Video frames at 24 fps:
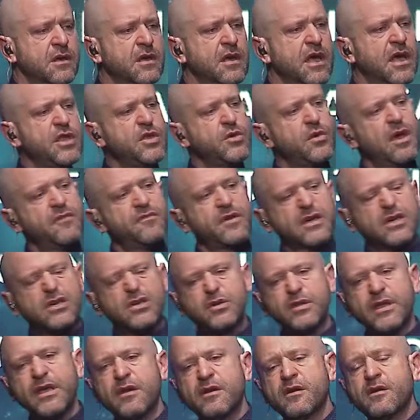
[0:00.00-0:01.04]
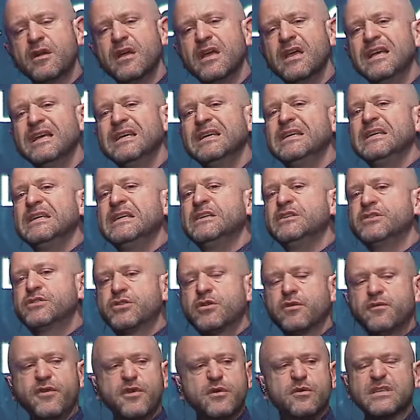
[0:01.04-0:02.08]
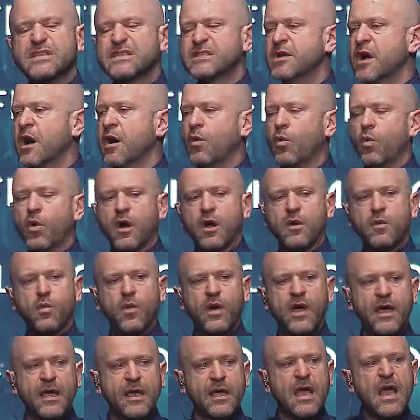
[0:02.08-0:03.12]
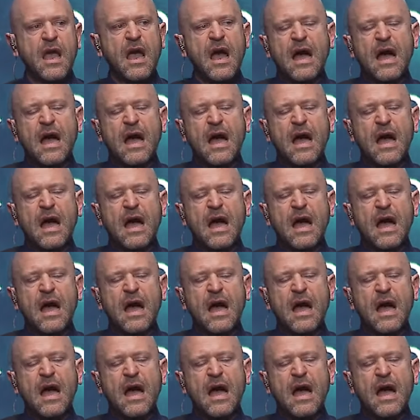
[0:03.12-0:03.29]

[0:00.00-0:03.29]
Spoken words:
And you have a clear interview. It's not one way.